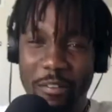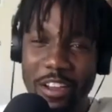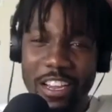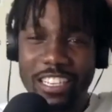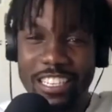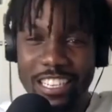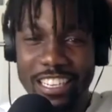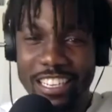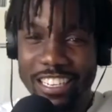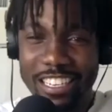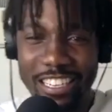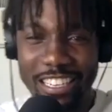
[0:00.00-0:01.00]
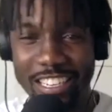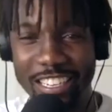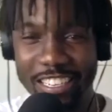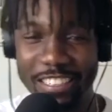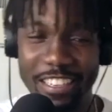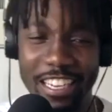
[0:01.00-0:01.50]
He's, how he's thinking.
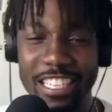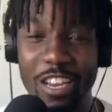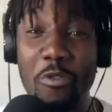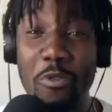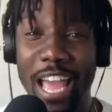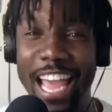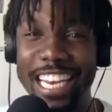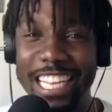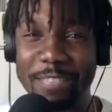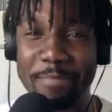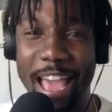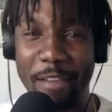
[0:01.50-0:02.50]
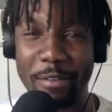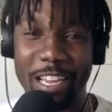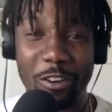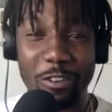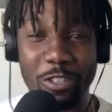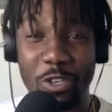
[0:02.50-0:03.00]
He's like, oh, KD's back. We can go
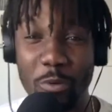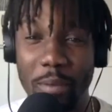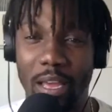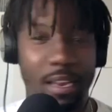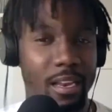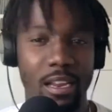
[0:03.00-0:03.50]
two man.